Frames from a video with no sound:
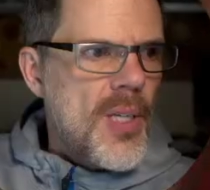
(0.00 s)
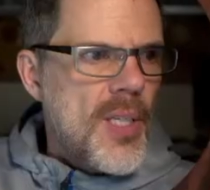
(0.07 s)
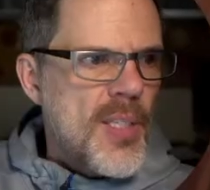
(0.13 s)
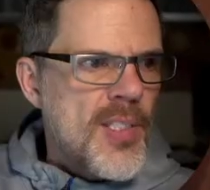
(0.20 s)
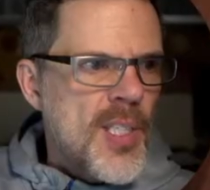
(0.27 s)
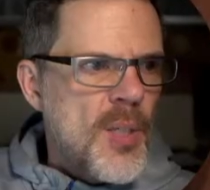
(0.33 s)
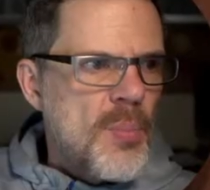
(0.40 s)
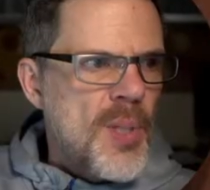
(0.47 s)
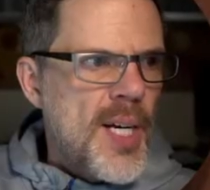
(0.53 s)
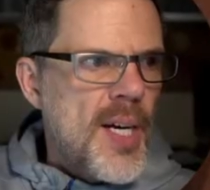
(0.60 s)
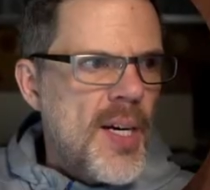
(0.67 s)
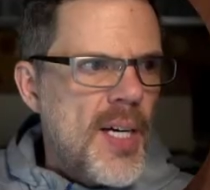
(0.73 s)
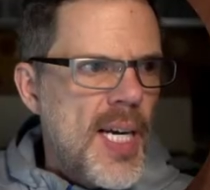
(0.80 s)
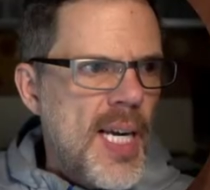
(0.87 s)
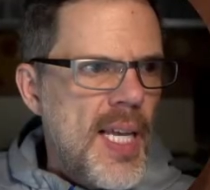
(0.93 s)
I'll click single
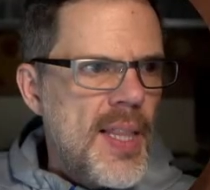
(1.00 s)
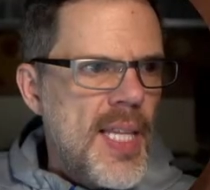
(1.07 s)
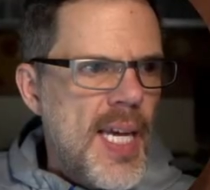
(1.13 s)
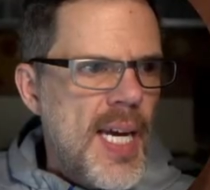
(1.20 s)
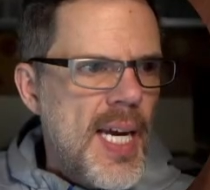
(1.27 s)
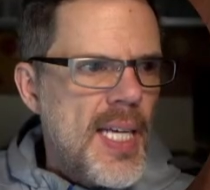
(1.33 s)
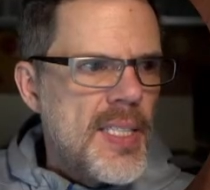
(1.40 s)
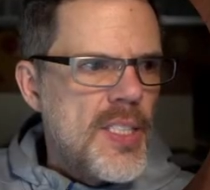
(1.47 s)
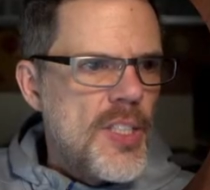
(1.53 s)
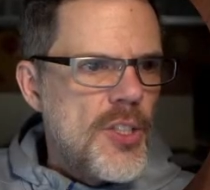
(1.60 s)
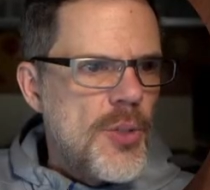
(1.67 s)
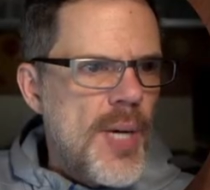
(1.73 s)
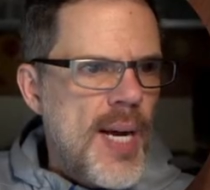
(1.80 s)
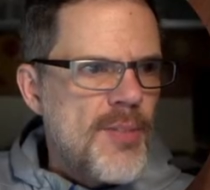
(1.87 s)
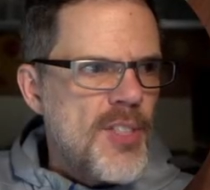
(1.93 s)
player, and
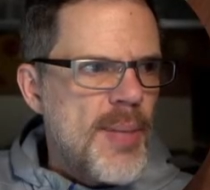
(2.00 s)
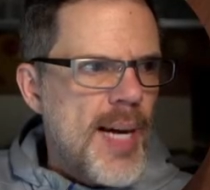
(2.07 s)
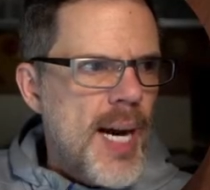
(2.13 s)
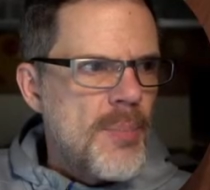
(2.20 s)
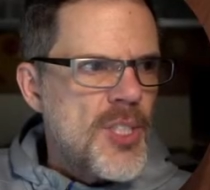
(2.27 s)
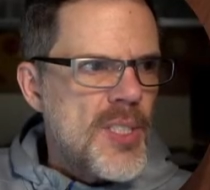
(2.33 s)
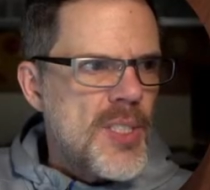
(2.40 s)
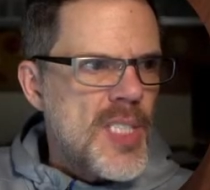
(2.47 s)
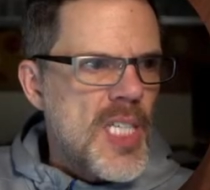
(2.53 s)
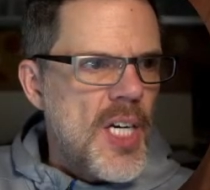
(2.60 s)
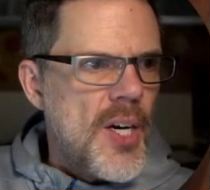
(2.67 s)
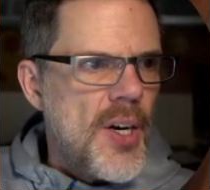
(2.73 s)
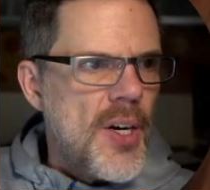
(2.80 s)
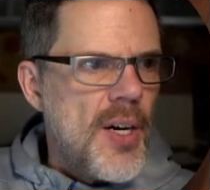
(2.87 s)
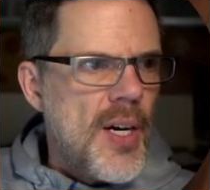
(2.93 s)
then you have some options
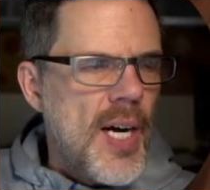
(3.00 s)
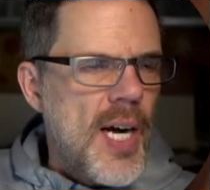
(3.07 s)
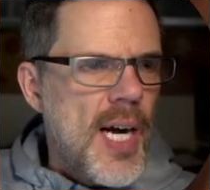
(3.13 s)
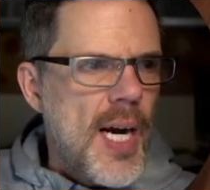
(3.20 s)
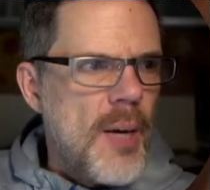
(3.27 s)
here.